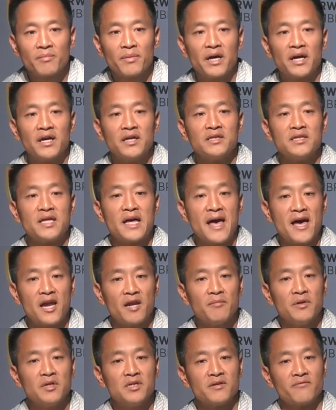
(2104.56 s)
by the
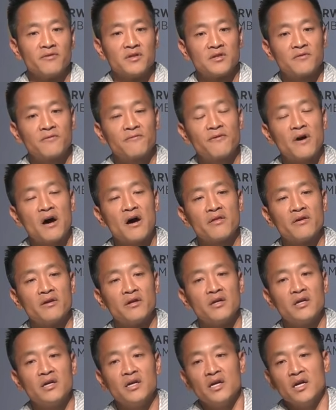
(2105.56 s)
enemies of his
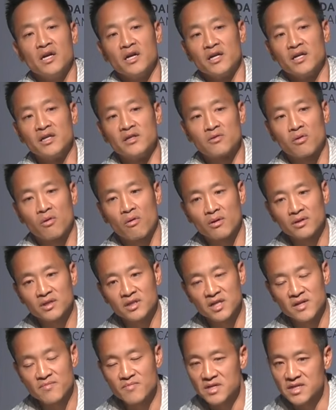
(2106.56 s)
father, his horses
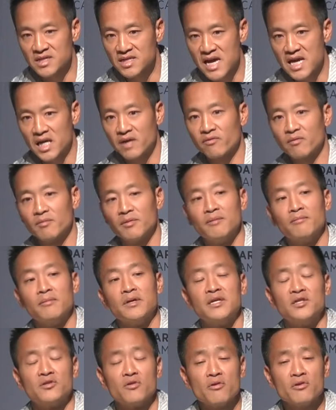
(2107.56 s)
had been taken from him,
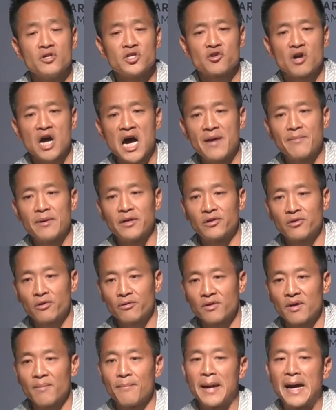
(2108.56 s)
his own tribe had turned
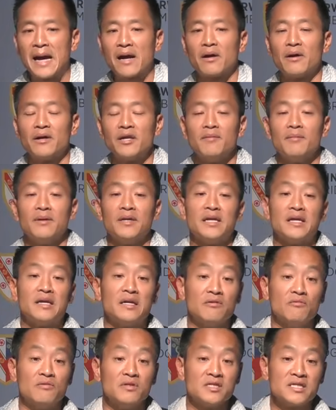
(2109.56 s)
their back on him, and then he
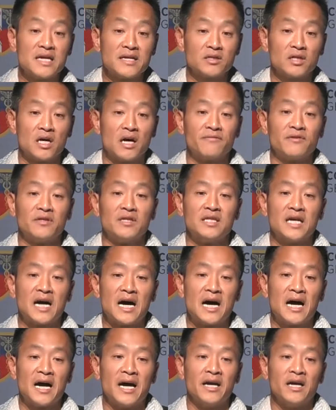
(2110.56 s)
was sent off to
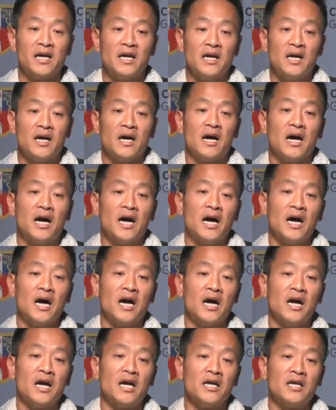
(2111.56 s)
die
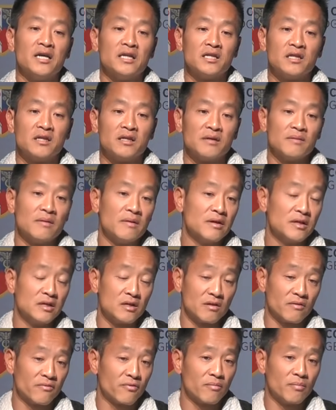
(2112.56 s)
uh, into, the, into
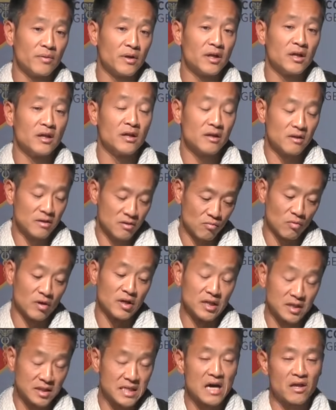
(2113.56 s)
the forbidden, what
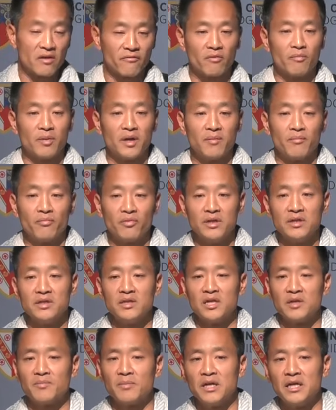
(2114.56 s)
is now the forbidden
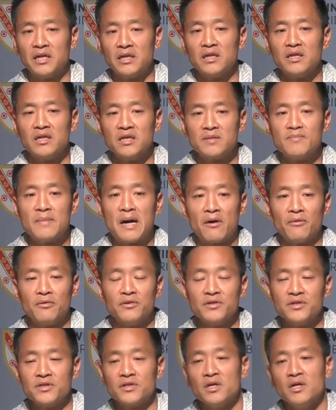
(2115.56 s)
precinct, but into these
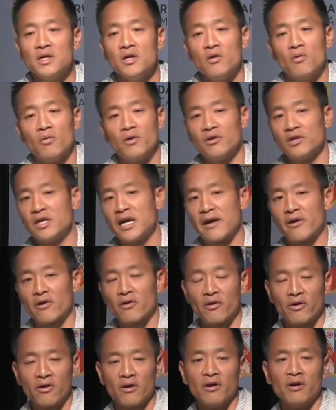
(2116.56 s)
mountains where you can't
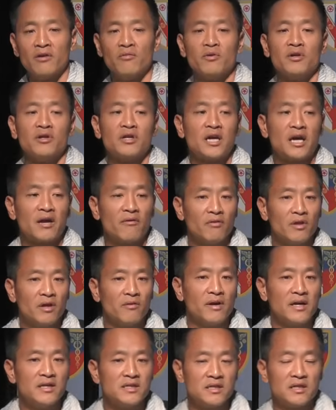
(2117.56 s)
herd, where you can't really
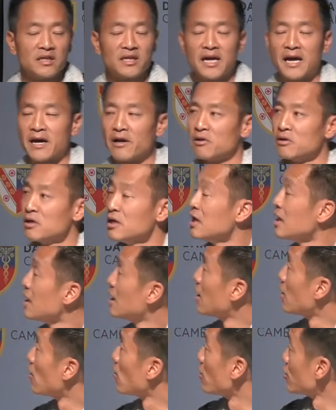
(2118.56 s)
raise any cattle
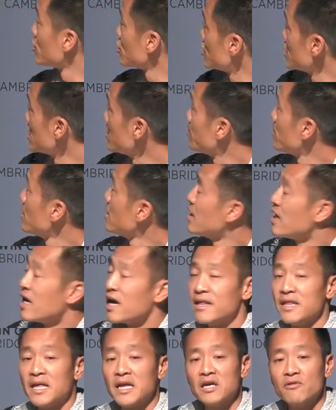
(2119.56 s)
or sheep.
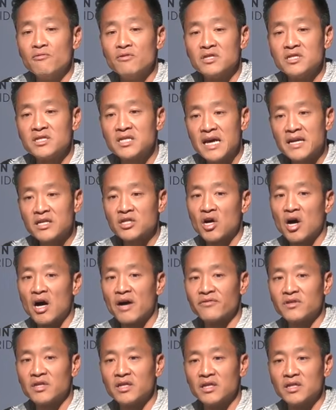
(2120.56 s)
And then he was sent off
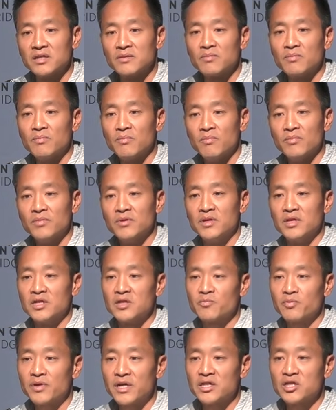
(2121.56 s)
to this, to this
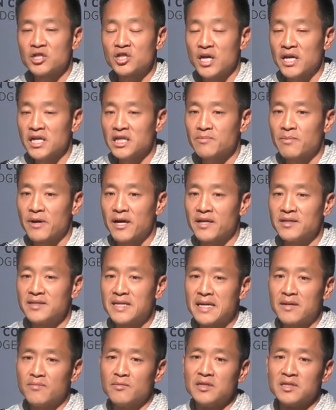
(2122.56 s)
place, chased by his
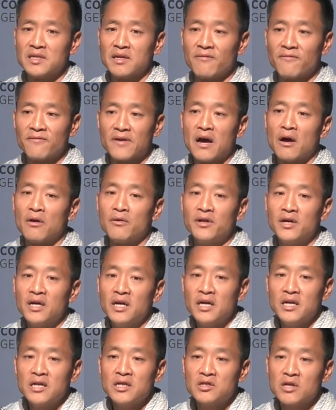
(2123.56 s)
enemies, and he found
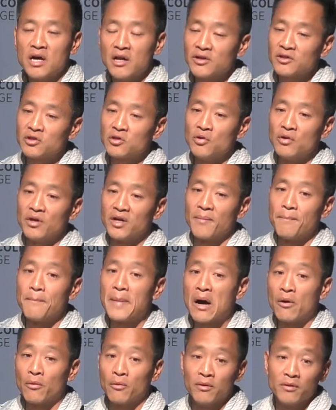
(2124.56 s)
solitude in a
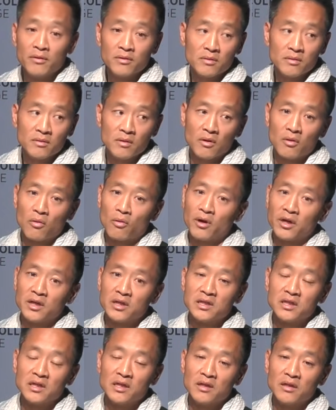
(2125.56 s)
mountain, according
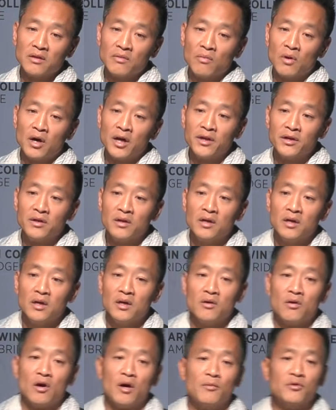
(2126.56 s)
to the one
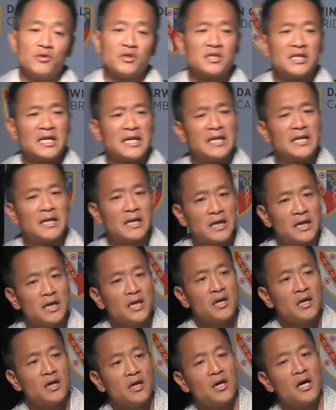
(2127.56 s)
almost like
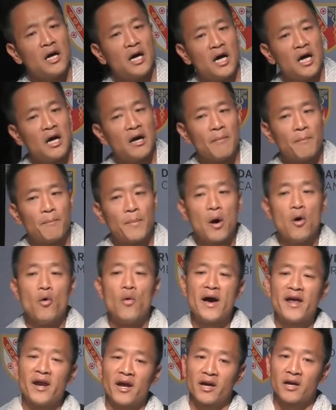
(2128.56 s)
uh,
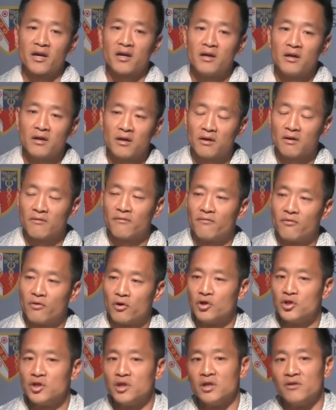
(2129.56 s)
poetic
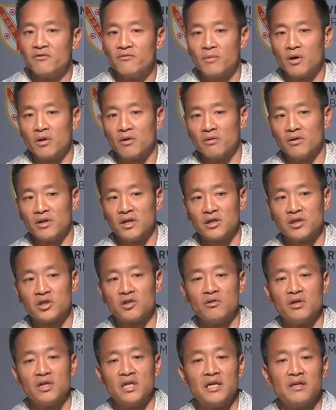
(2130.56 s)
version of Mongol
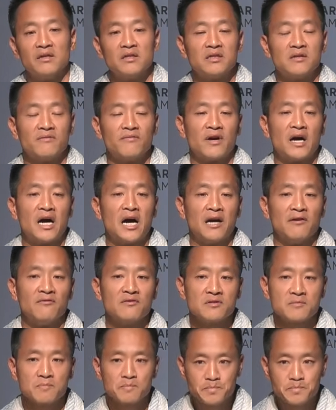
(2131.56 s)
history that survives,